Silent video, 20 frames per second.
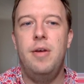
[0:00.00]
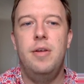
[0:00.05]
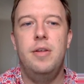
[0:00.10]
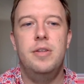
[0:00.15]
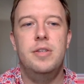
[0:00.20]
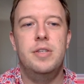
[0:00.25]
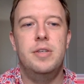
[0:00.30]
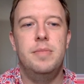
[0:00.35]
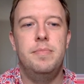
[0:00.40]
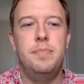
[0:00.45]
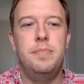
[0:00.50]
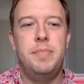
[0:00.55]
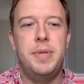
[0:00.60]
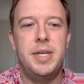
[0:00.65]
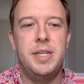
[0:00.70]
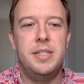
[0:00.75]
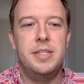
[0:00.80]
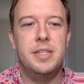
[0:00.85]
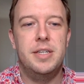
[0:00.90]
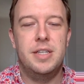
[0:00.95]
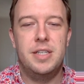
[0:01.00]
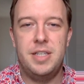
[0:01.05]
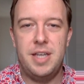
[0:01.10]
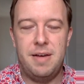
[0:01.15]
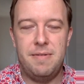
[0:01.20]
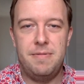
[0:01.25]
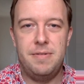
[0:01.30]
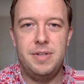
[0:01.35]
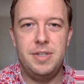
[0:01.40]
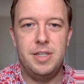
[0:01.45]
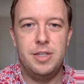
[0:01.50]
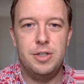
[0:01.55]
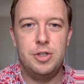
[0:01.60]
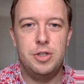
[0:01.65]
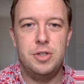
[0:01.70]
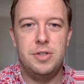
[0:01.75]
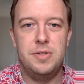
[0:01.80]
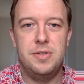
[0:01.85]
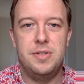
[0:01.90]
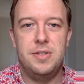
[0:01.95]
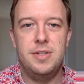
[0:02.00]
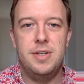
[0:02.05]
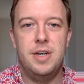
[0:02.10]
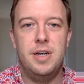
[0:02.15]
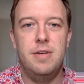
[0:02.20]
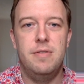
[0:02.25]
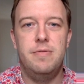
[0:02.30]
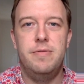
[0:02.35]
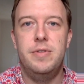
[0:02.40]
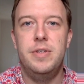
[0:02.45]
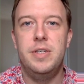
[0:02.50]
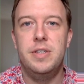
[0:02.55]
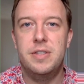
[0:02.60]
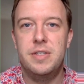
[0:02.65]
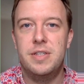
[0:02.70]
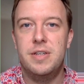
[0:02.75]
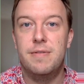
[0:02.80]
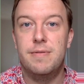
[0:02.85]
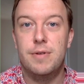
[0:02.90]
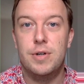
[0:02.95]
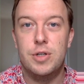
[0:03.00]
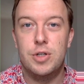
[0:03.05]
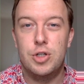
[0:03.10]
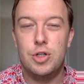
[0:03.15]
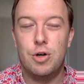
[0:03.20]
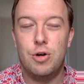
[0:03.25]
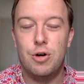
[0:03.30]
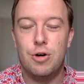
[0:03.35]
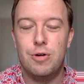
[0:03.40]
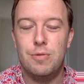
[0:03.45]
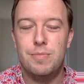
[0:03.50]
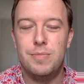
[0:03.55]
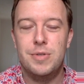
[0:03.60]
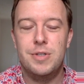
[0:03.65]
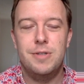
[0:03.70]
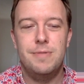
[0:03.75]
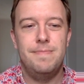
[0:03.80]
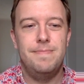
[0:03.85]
some basic definitions of these different terms.